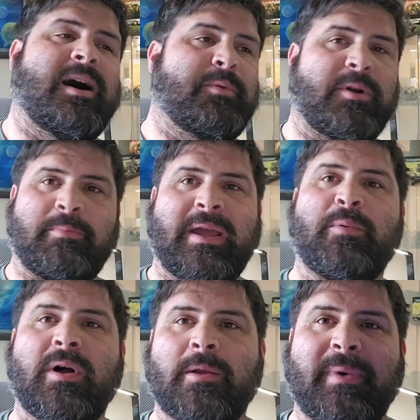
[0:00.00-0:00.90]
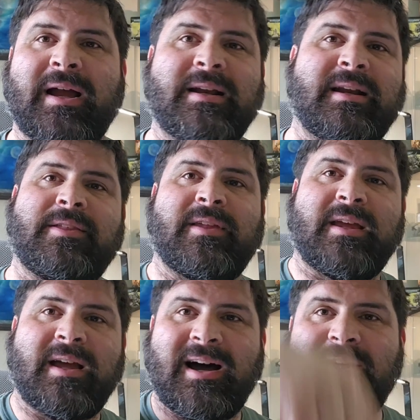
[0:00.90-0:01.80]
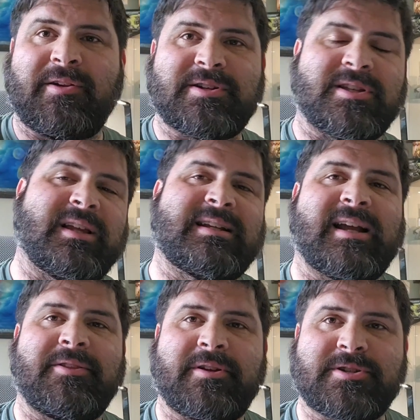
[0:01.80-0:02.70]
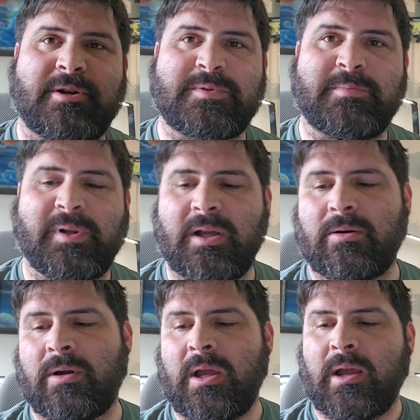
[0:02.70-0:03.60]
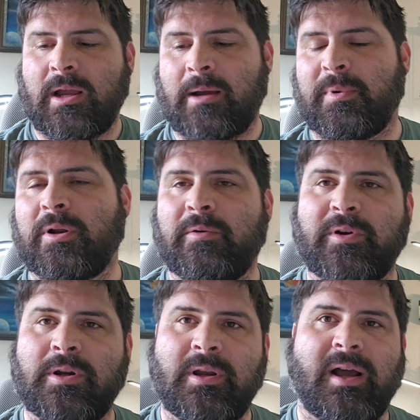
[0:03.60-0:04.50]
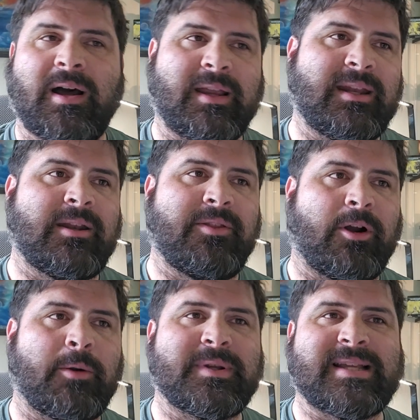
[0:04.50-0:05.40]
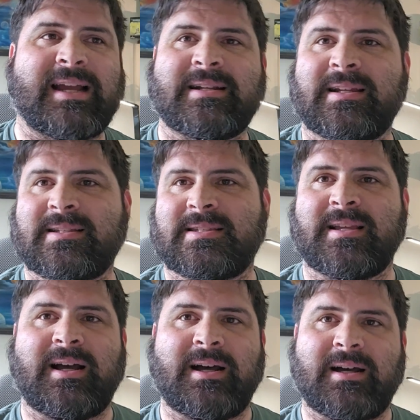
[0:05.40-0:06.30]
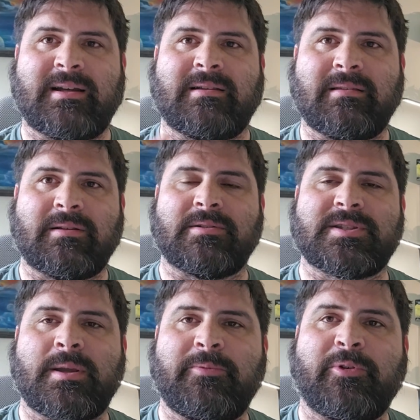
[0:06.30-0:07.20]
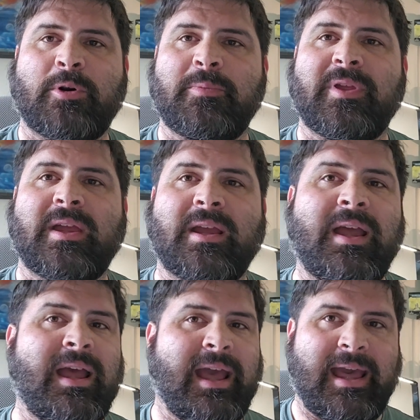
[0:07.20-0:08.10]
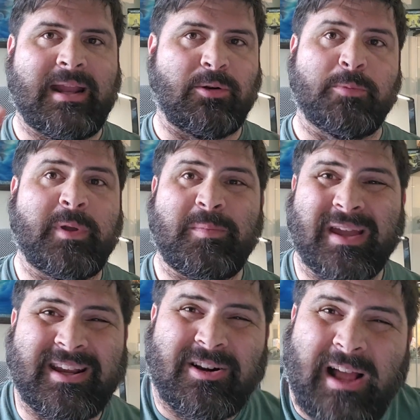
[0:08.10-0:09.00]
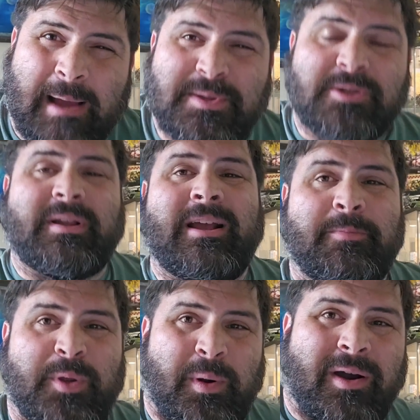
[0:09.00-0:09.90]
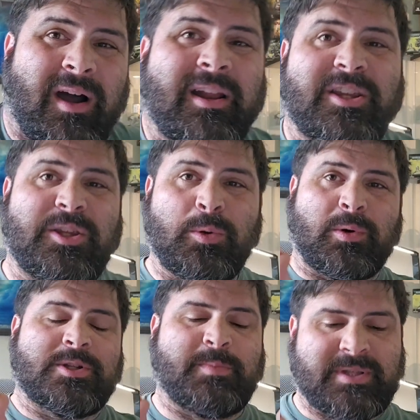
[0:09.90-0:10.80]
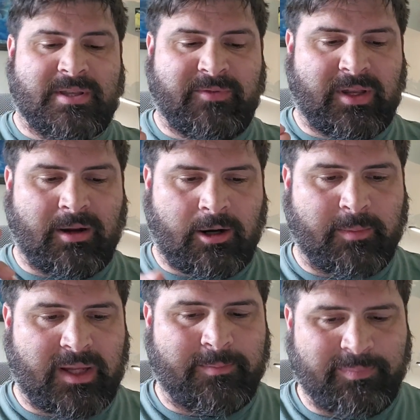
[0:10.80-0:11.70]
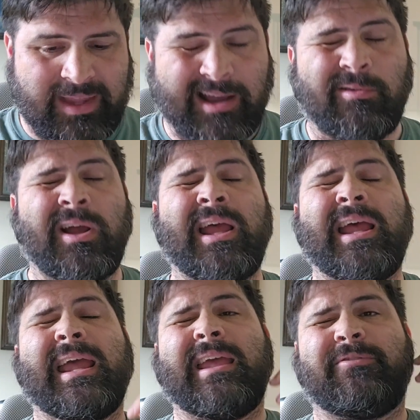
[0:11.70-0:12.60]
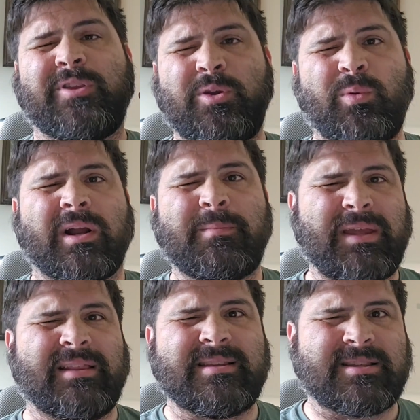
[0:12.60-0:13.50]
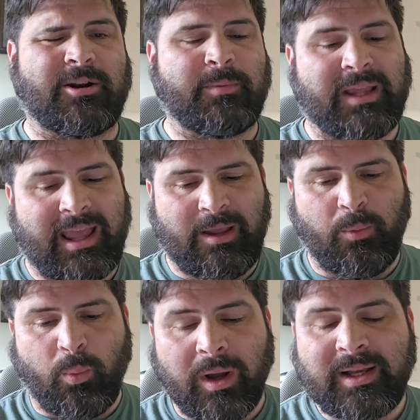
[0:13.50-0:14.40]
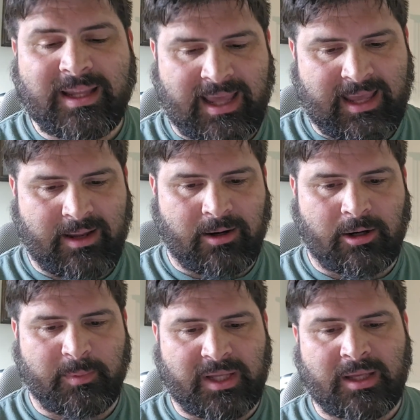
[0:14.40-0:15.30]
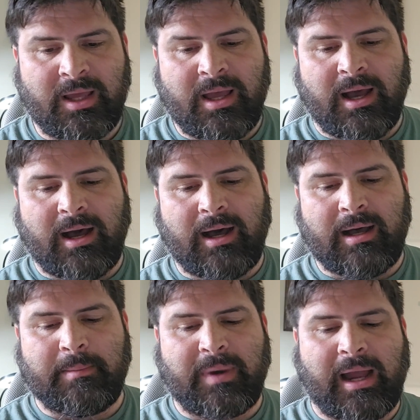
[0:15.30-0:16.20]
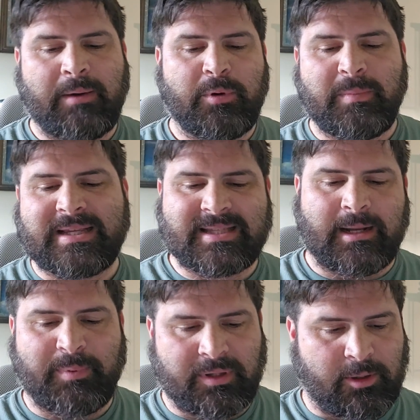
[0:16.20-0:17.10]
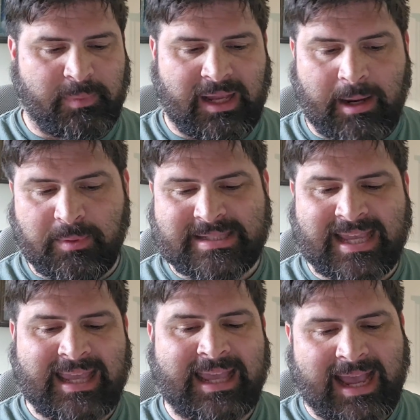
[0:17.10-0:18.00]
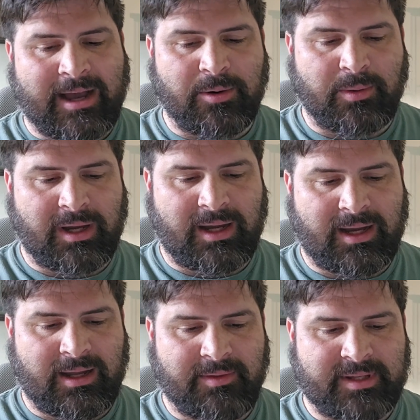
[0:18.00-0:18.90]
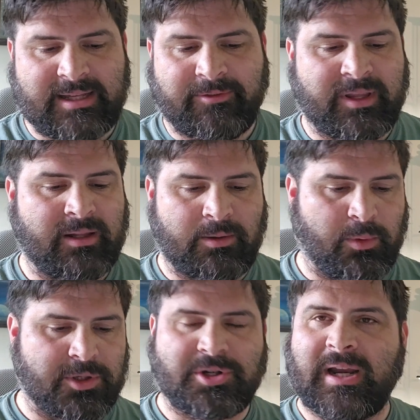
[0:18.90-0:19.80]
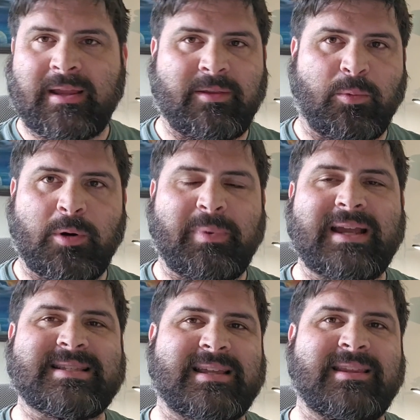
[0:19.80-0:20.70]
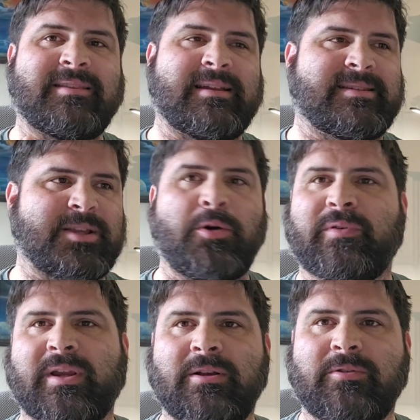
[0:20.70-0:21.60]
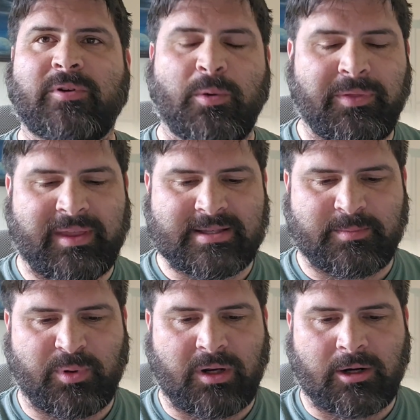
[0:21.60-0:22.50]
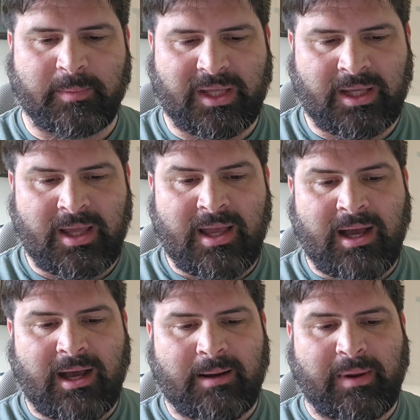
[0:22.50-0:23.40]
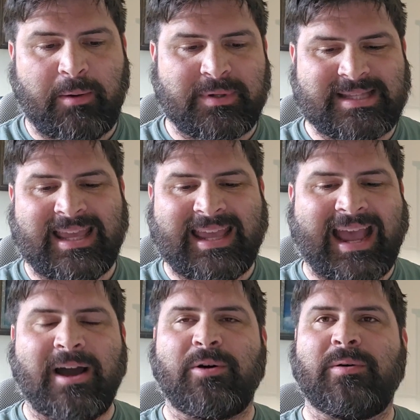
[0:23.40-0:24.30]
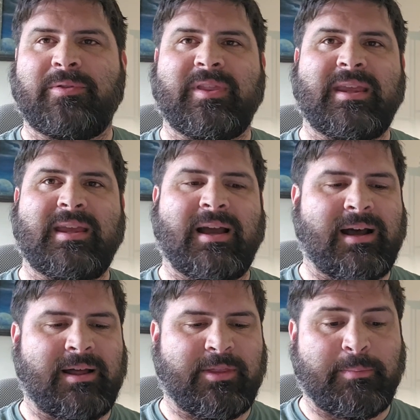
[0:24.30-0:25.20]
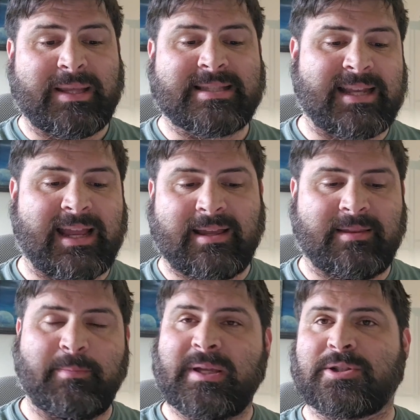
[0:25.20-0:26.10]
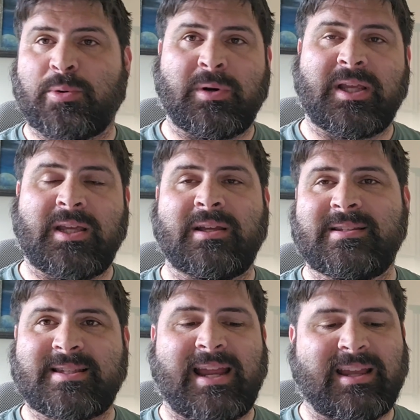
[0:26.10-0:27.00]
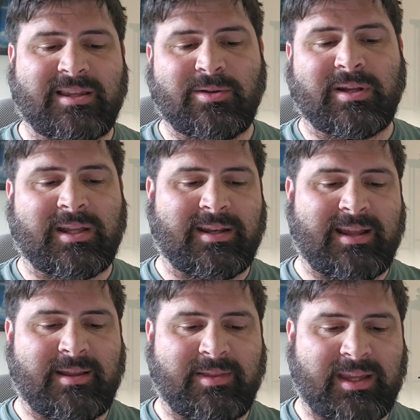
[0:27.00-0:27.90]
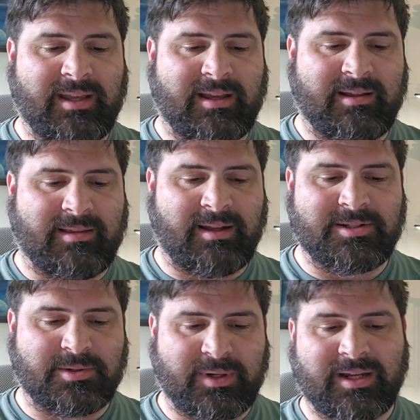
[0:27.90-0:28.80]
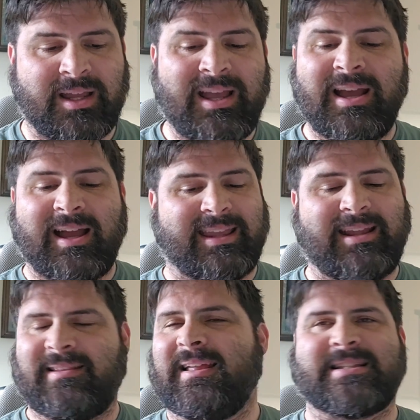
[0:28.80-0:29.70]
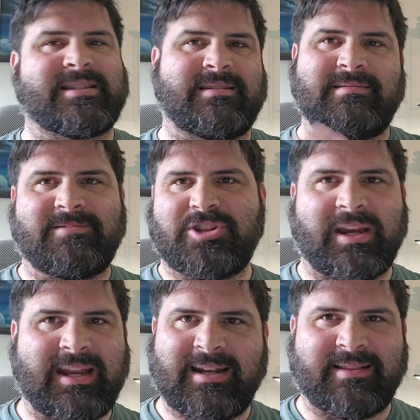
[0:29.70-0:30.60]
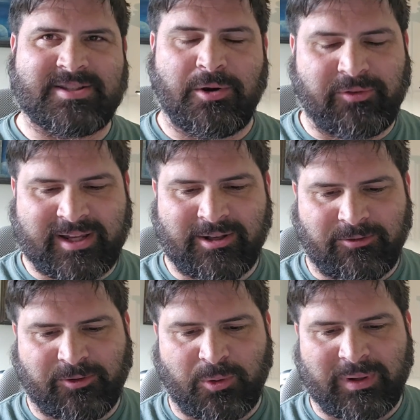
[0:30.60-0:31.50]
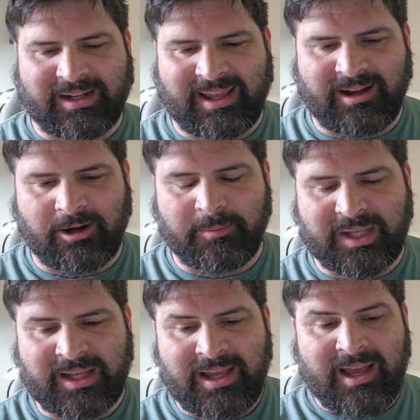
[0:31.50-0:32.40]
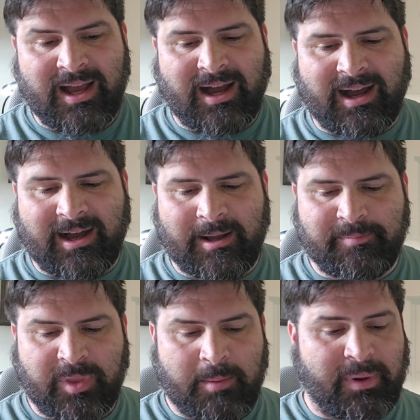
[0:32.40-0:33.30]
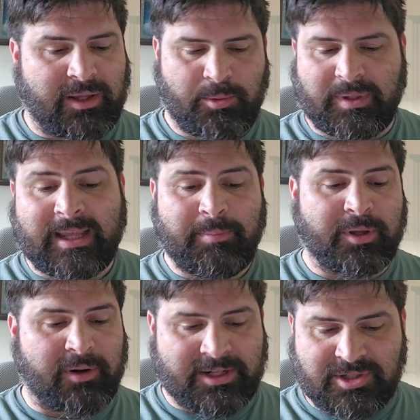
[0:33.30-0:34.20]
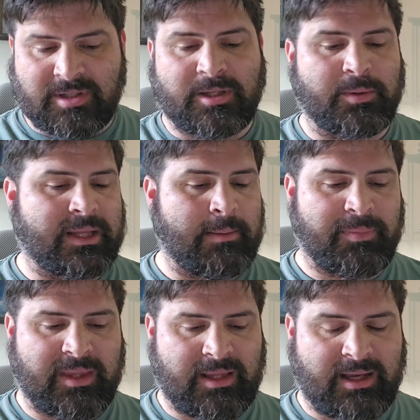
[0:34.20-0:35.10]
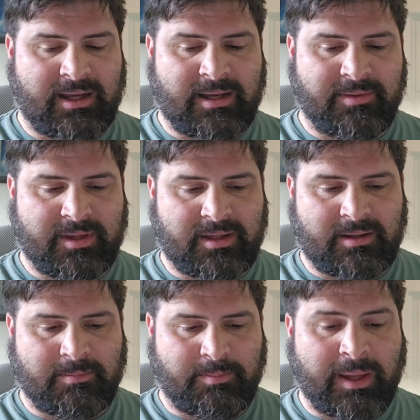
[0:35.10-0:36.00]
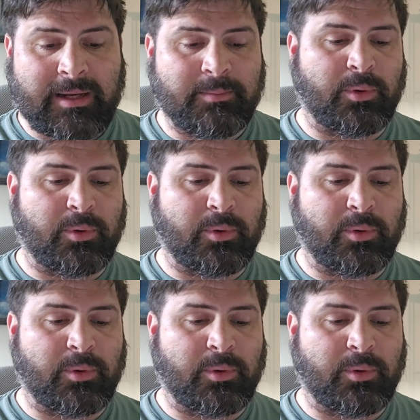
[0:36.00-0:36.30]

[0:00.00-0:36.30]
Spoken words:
We don't pay wallet behind anything. There's a link down in the description below. Come on over, get into the Army Tactics little sub forum thing, and old Big Mek here will absolutely help you out on your specific army. Now, if you want to make this army a 1K army, I would mix it up a little bit. I would take out the Def Killa War Trike and the War Bikes. I think that's overkill for a 1,000 point army. I would take out the Beast Snagga, the big 20 Snagga unit, and the Hunter Rig. Again, that's gigantic. That's overkill for a 1K army. But you would keep the Gretchen, you would keep the Pain